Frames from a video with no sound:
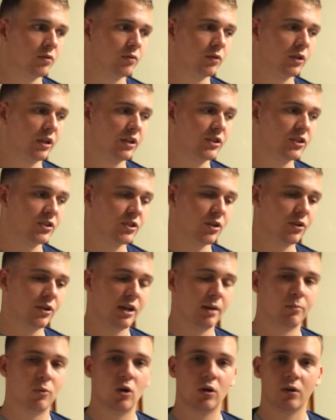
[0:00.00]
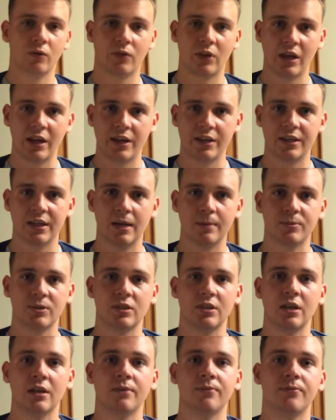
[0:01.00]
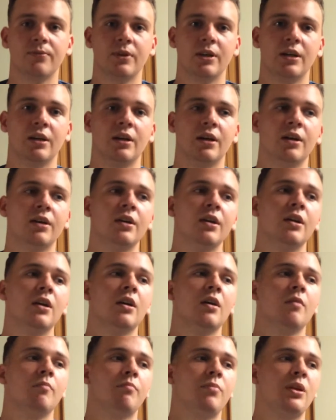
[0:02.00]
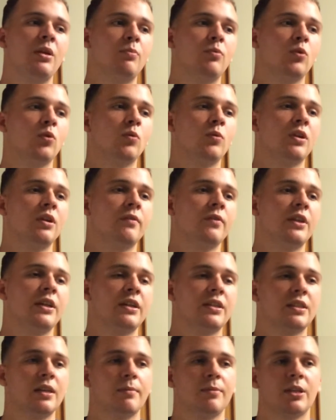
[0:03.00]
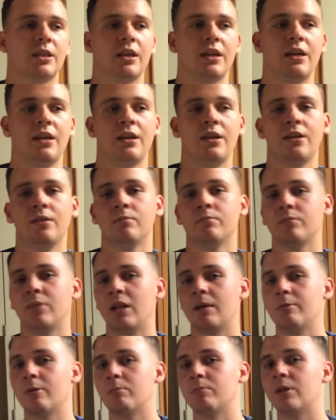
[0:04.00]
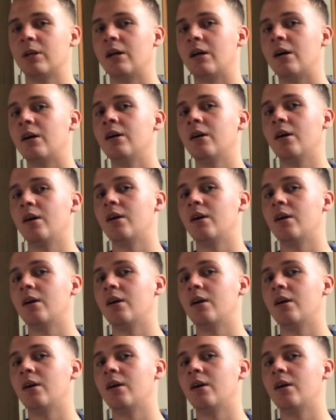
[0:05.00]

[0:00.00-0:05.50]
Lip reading: Religious, oh yeah, Mark of Cain type stuff. People, whenever they accept the Cain, blah, blah, blah.